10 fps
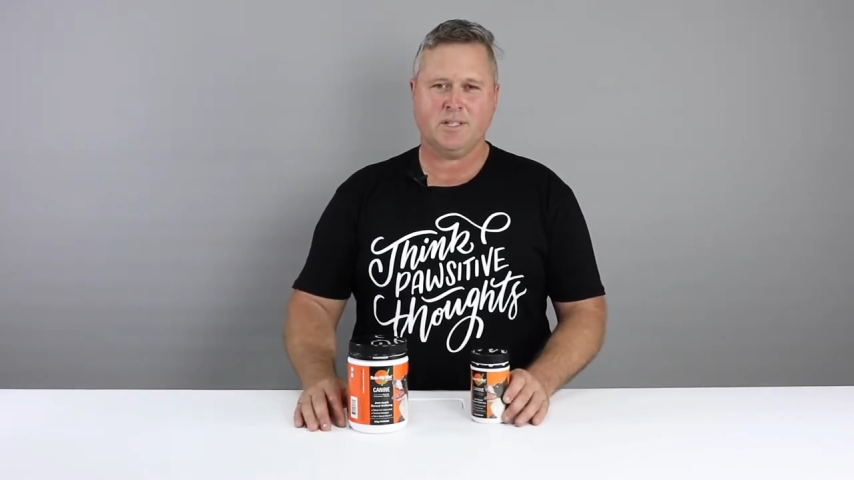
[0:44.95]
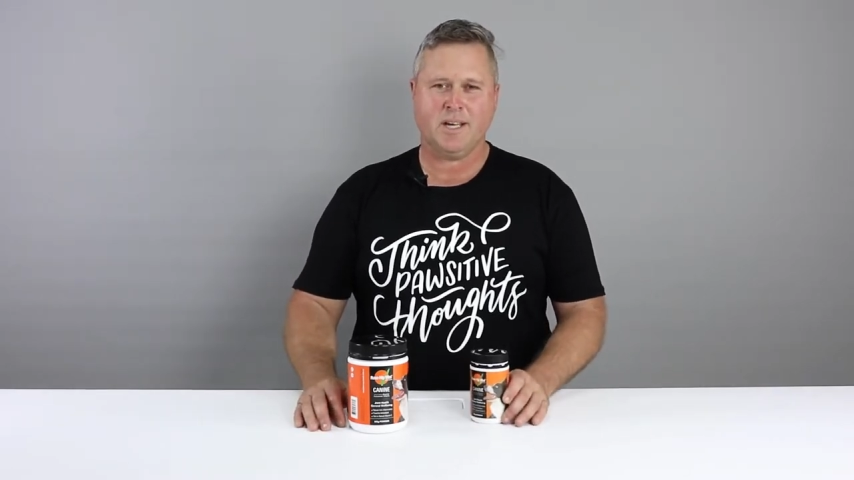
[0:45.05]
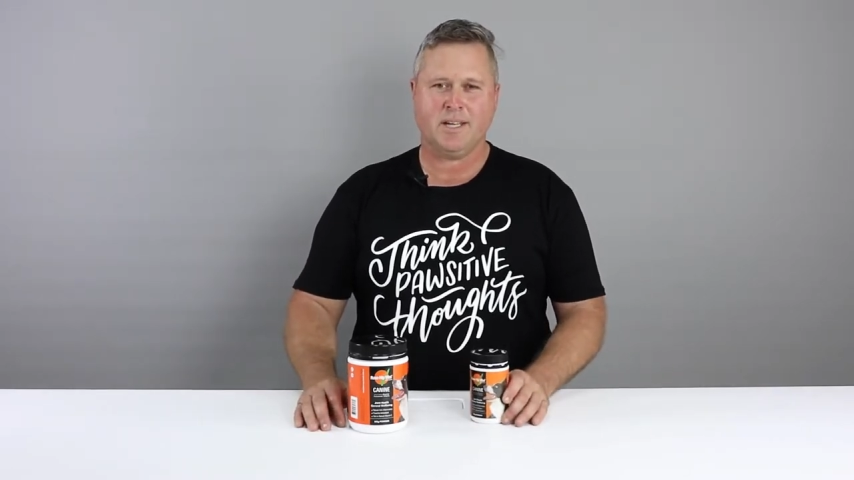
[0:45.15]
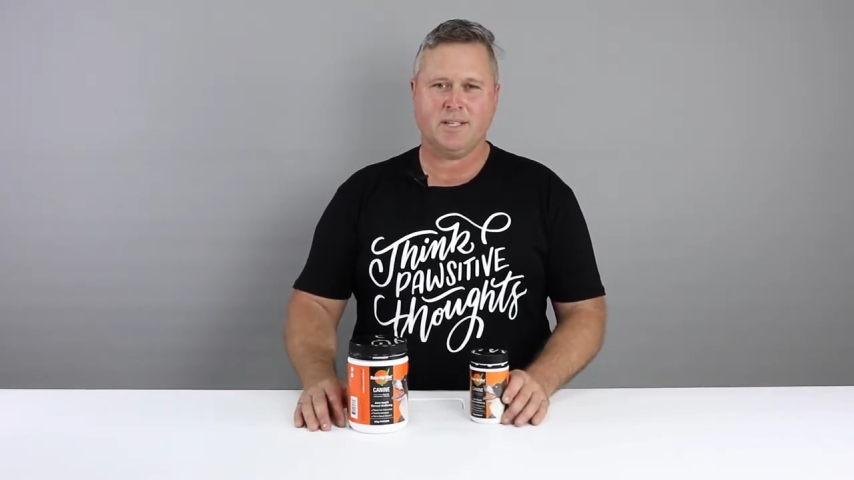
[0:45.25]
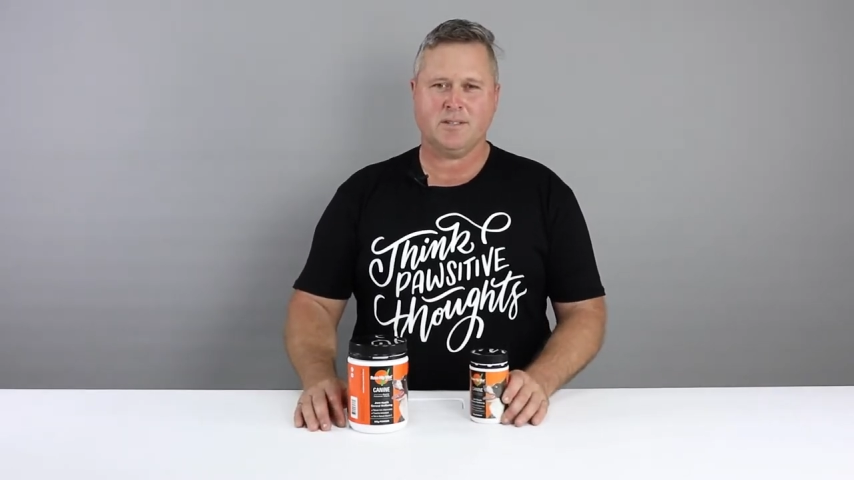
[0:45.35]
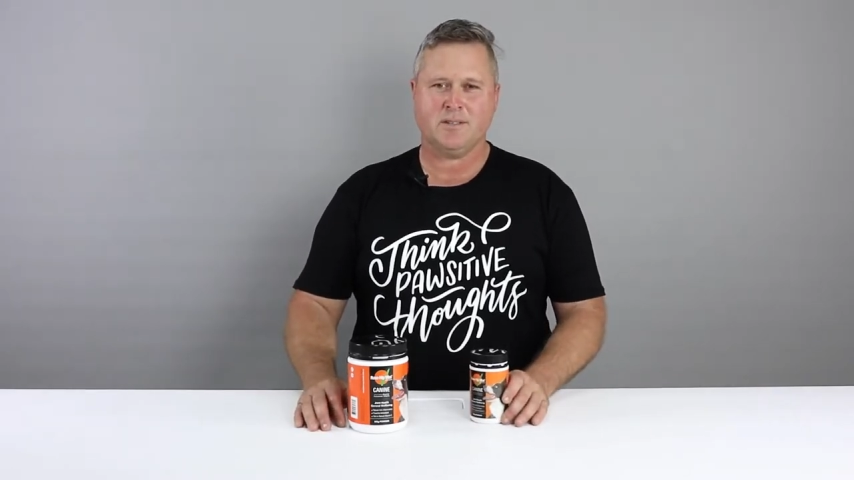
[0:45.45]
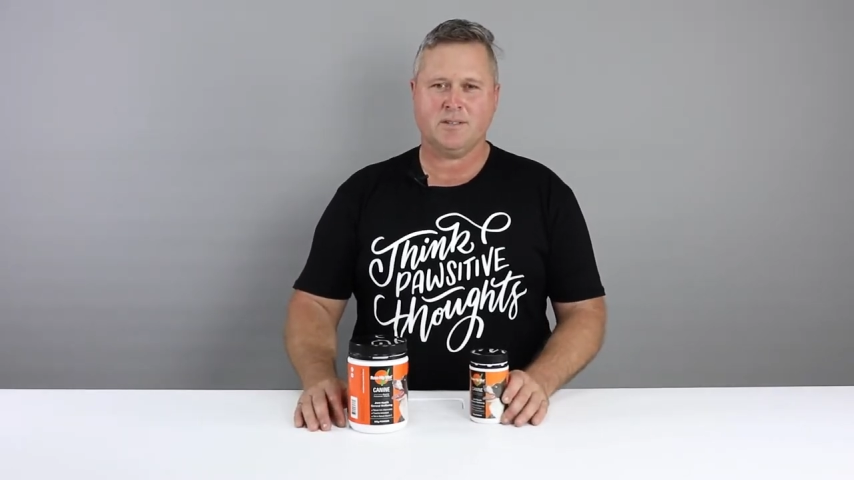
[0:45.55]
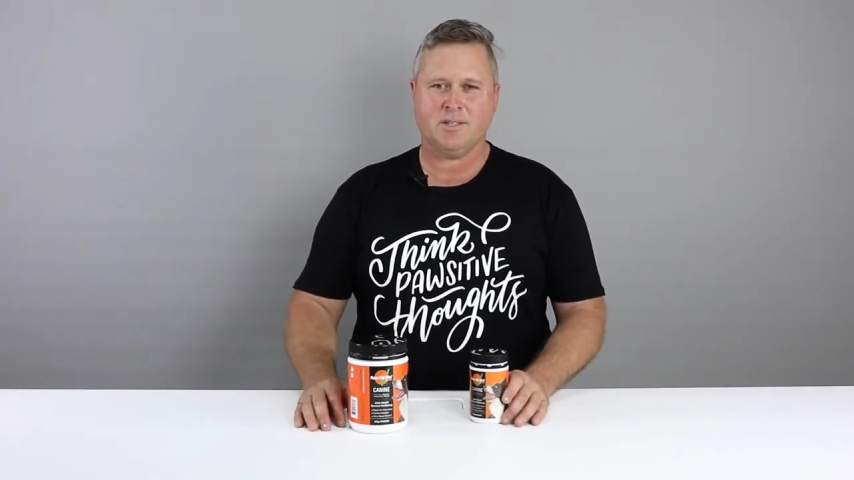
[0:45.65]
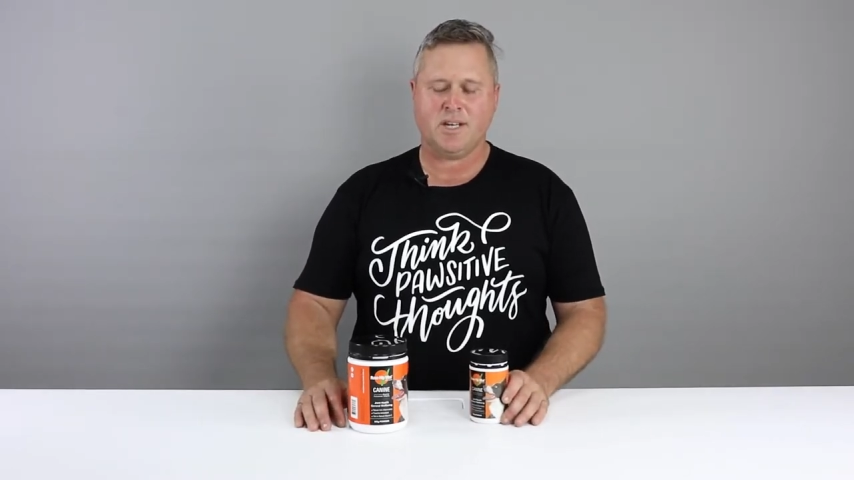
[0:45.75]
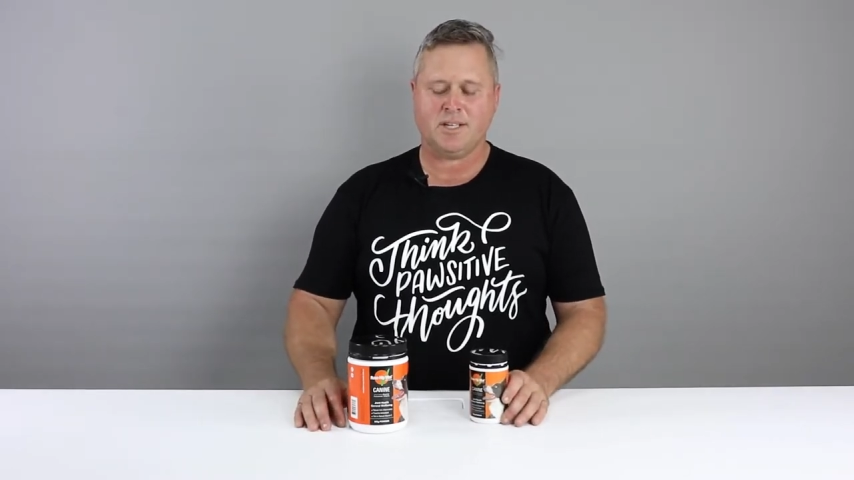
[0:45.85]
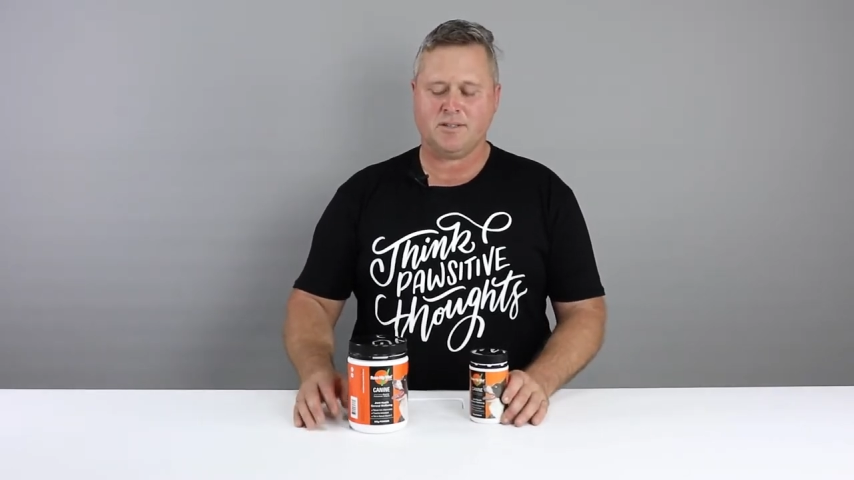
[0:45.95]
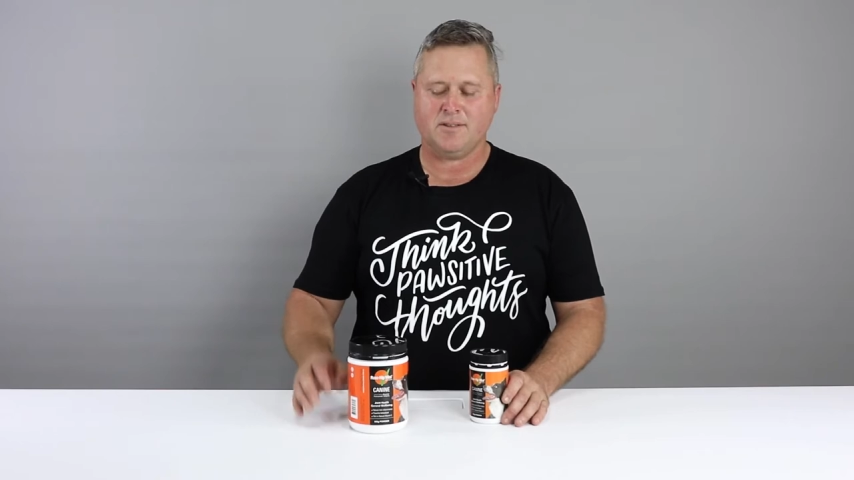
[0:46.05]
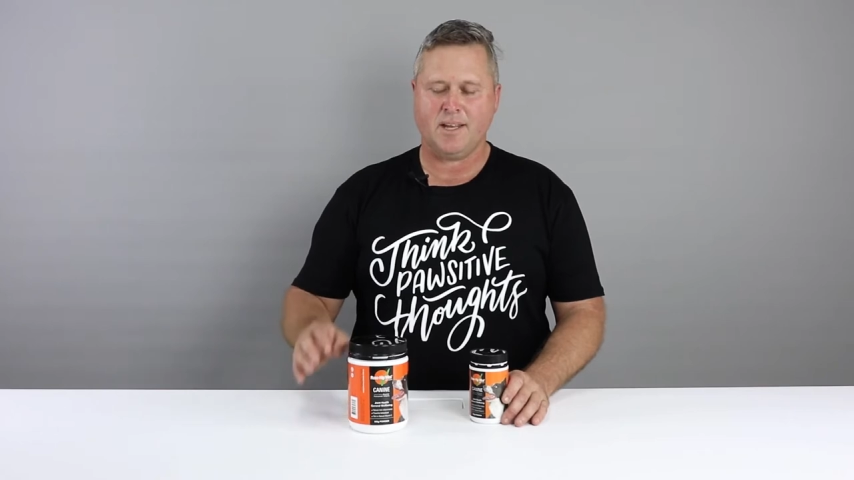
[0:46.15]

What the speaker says: studies to suggest